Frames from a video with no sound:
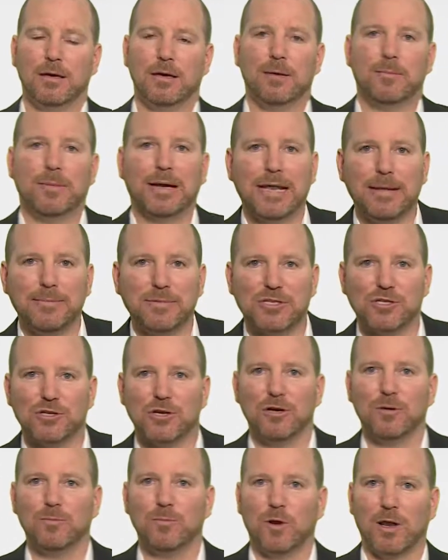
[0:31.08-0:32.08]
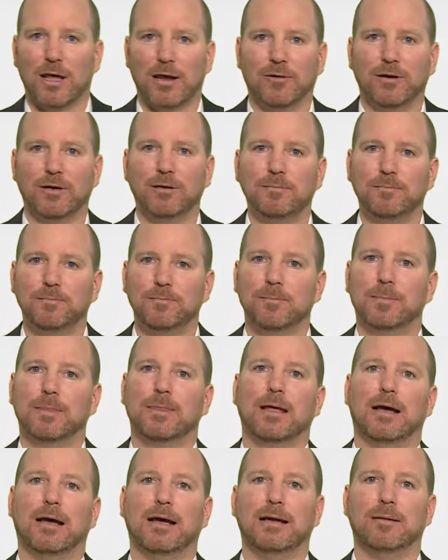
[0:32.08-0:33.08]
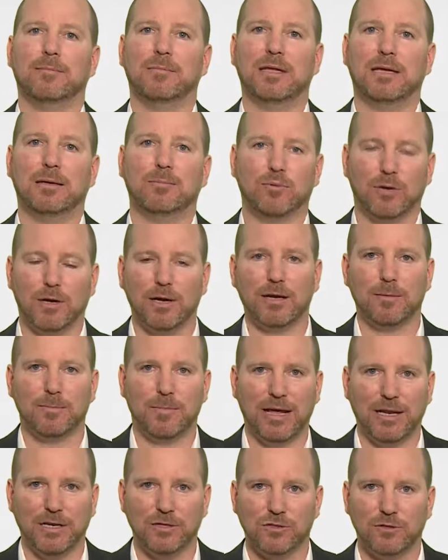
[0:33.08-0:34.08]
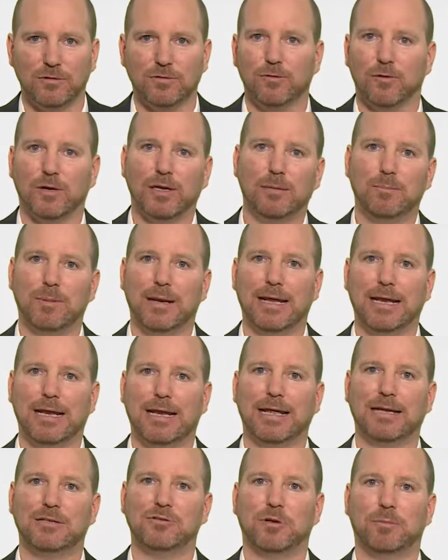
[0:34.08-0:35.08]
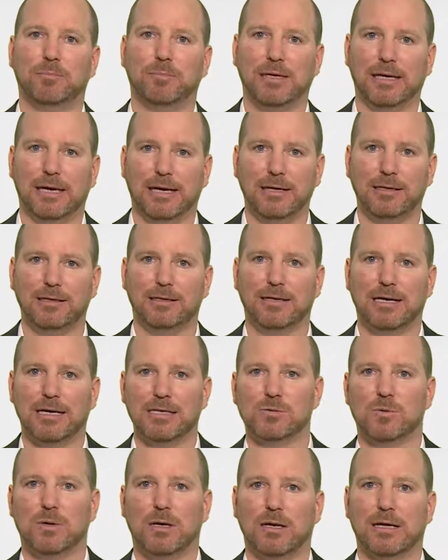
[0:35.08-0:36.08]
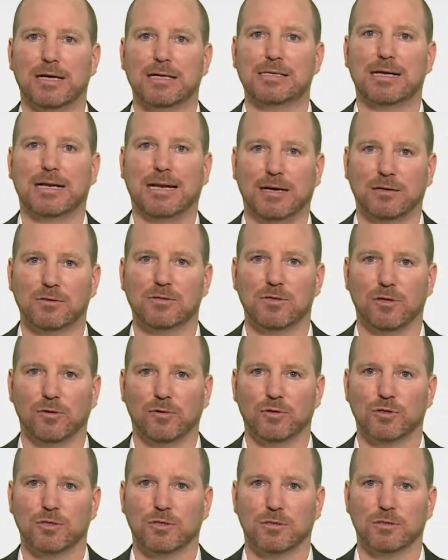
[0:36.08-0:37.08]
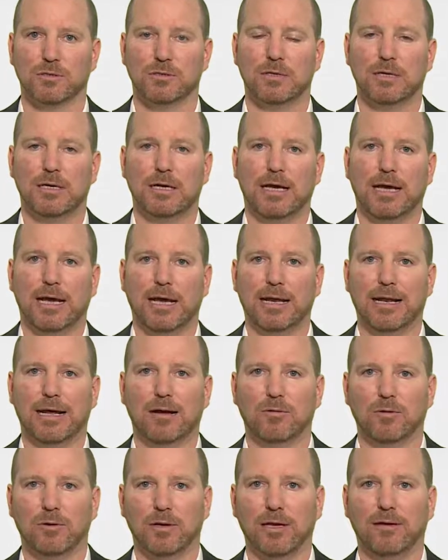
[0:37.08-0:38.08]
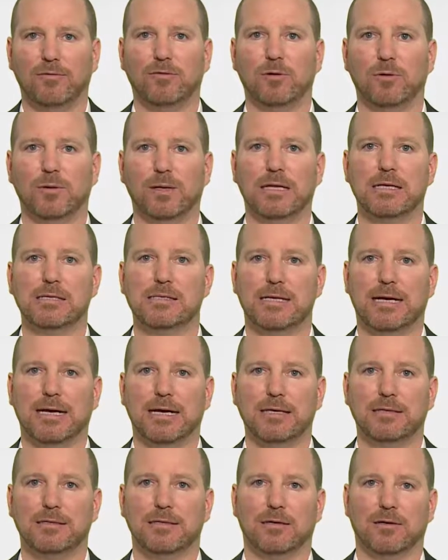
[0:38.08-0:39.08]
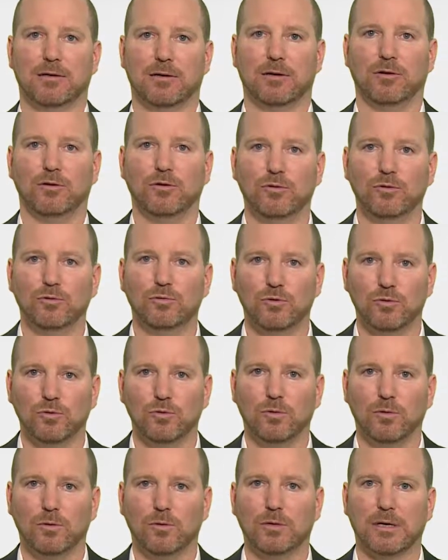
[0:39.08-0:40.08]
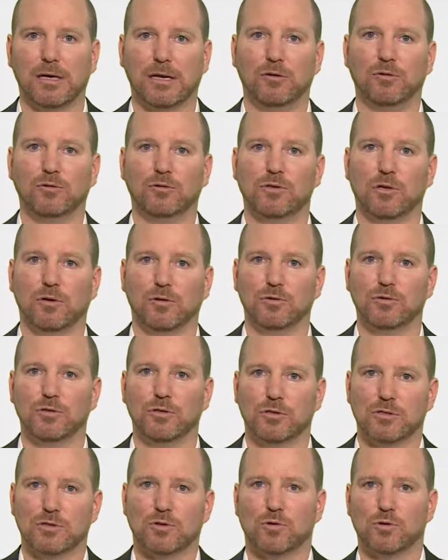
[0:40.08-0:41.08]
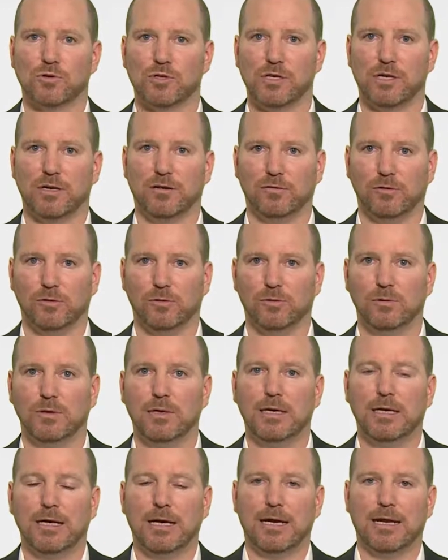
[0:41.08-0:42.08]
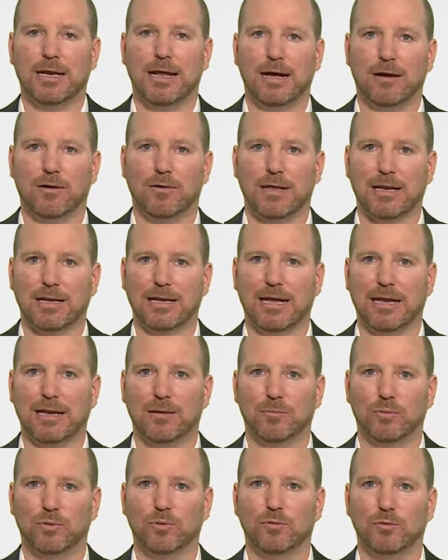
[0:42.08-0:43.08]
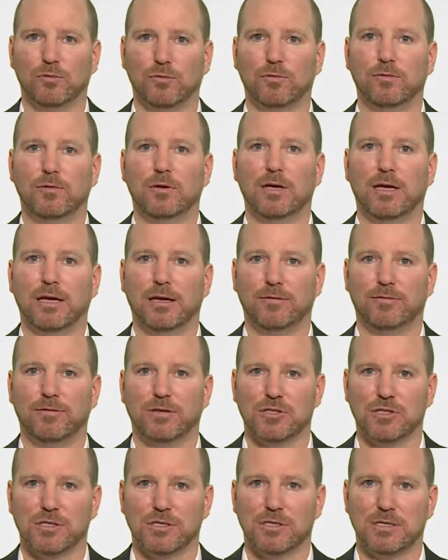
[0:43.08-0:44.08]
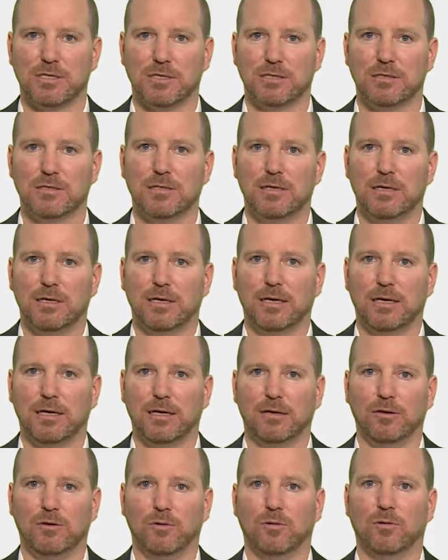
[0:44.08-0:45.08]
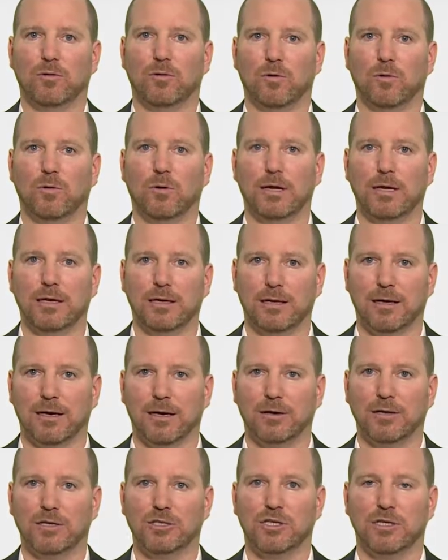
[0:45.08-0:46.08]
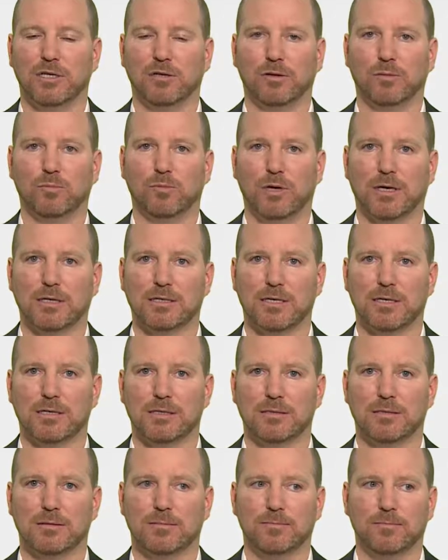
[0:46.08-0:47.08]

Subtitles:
My name is Mulherrin. I am the product manager for EPLAN Electric P8 as well as Cloud Solutions. And I will give you an insight on our new tool and our new solution Store Share View and how that can improve efficiencies in your whole entire engineering process.